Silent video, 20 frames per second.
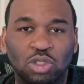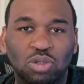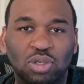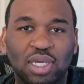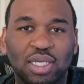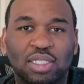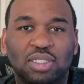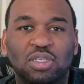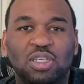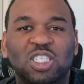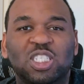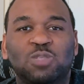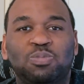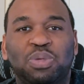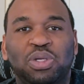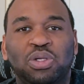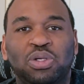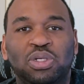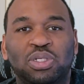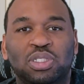you get to
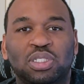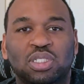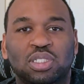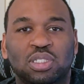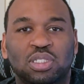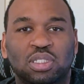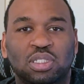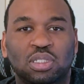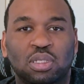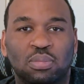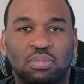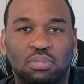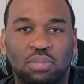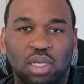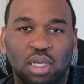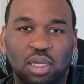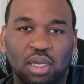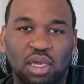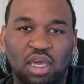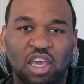experience some
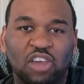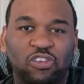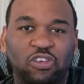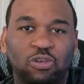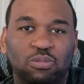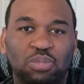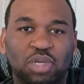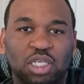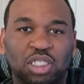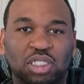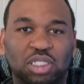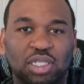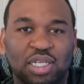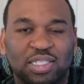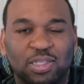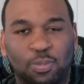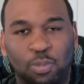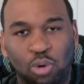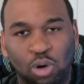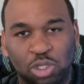information that
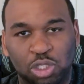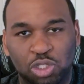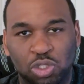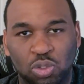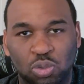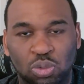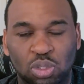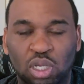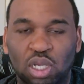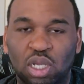supports you.